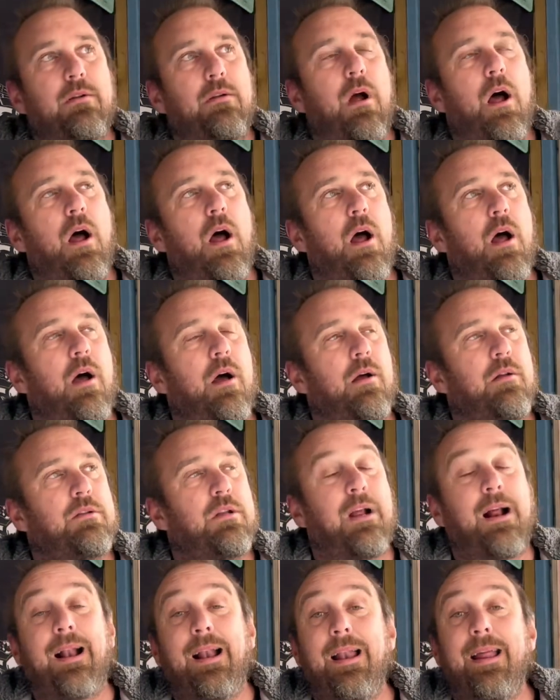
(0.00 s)
uh, to
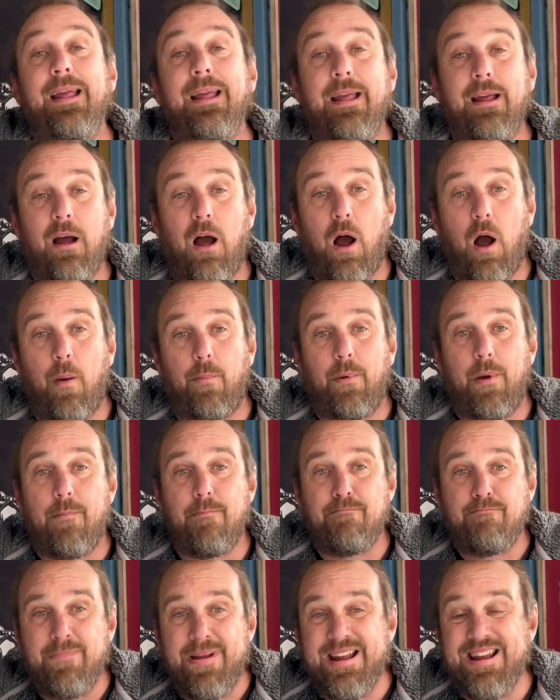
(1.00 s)
clear up
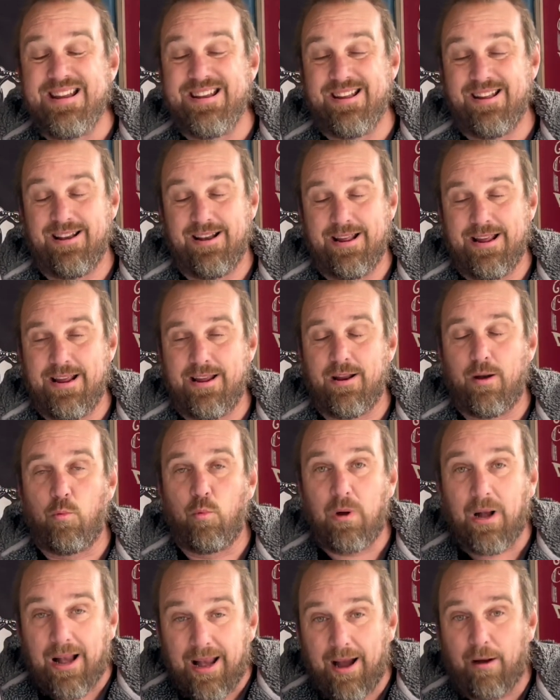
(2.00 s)
immediately
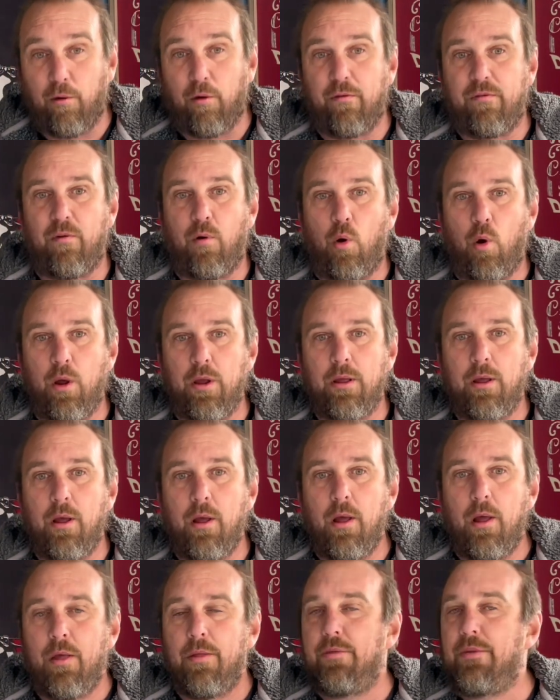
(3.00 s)
and clarify.
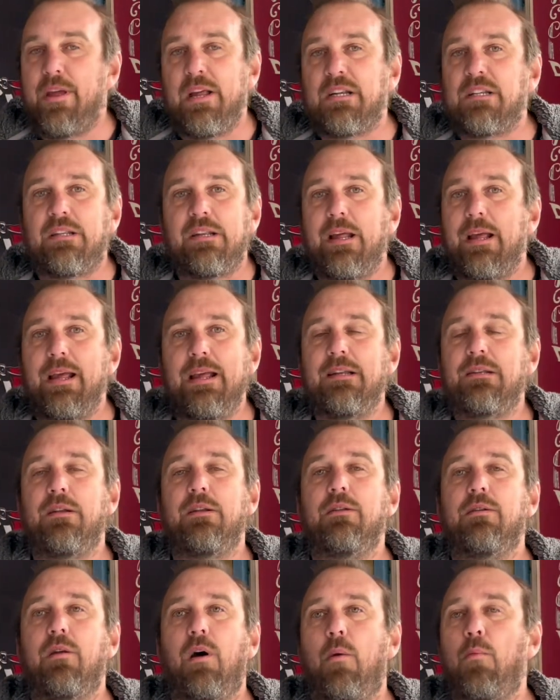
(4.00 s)
This
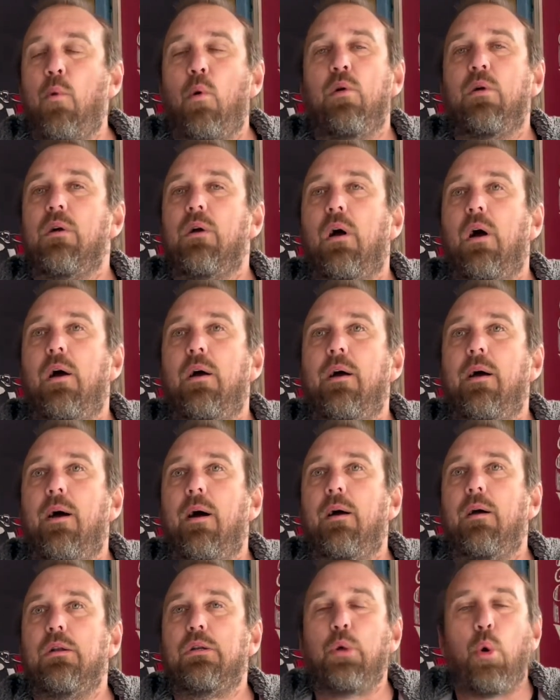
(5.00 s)
isn't. I'm not
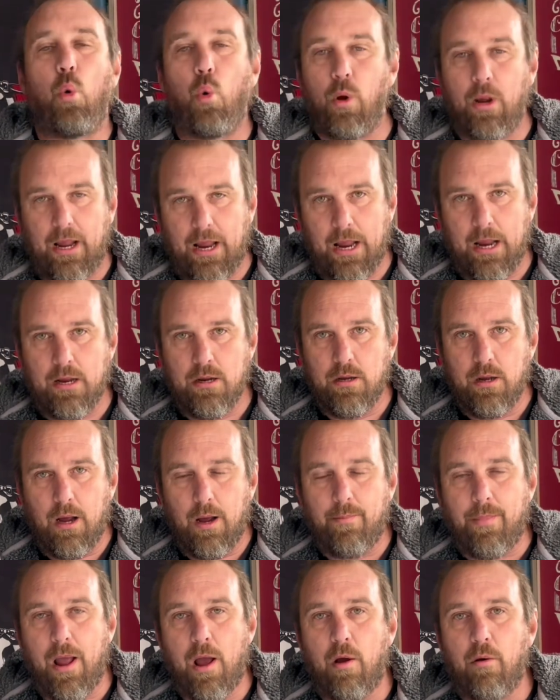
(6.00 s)
talking
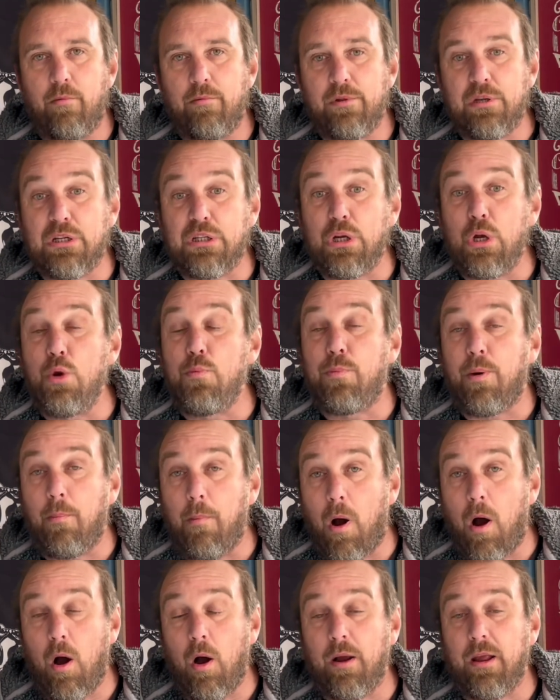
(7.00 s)
about the
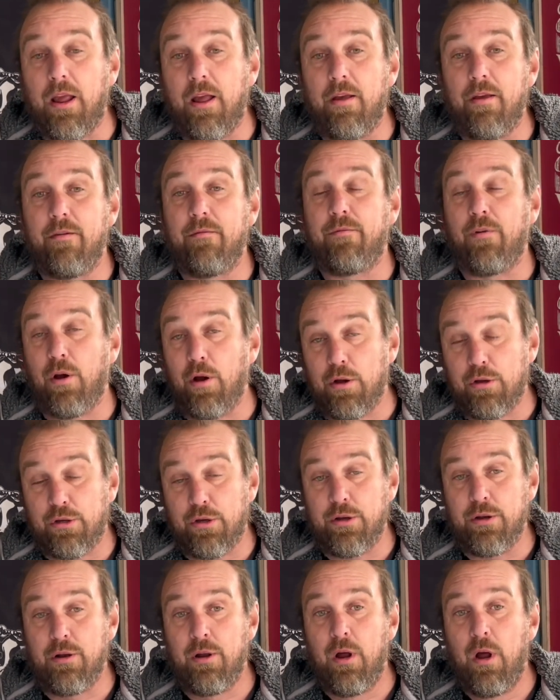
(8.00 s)
supermarket
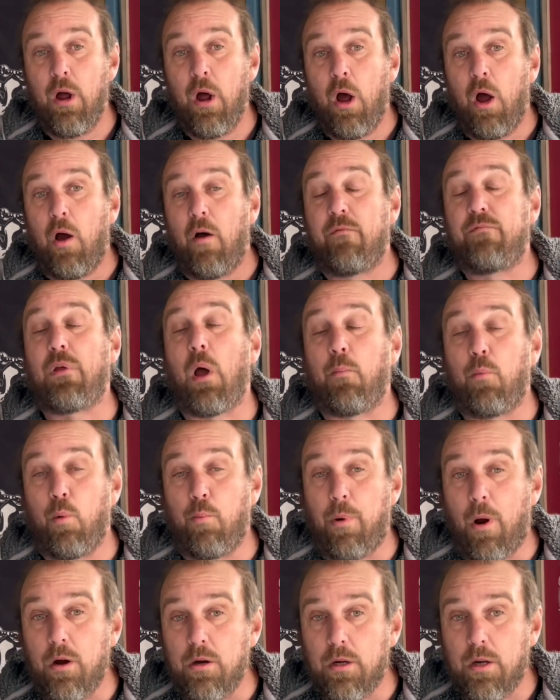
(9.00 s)
version of Double
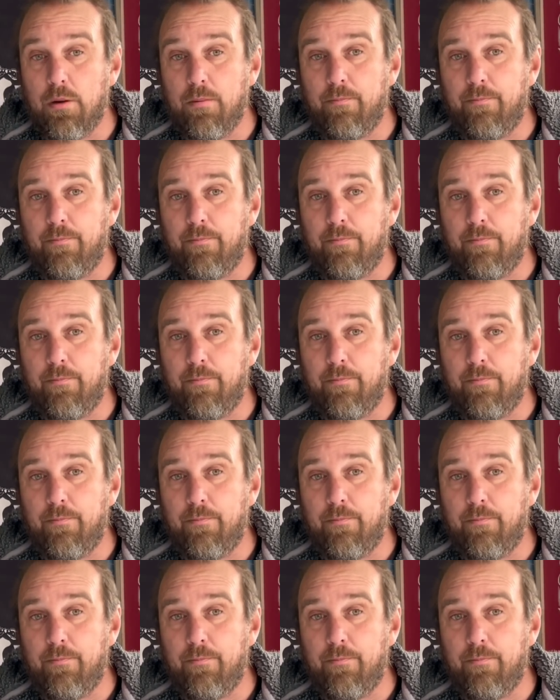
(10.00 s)
Punk.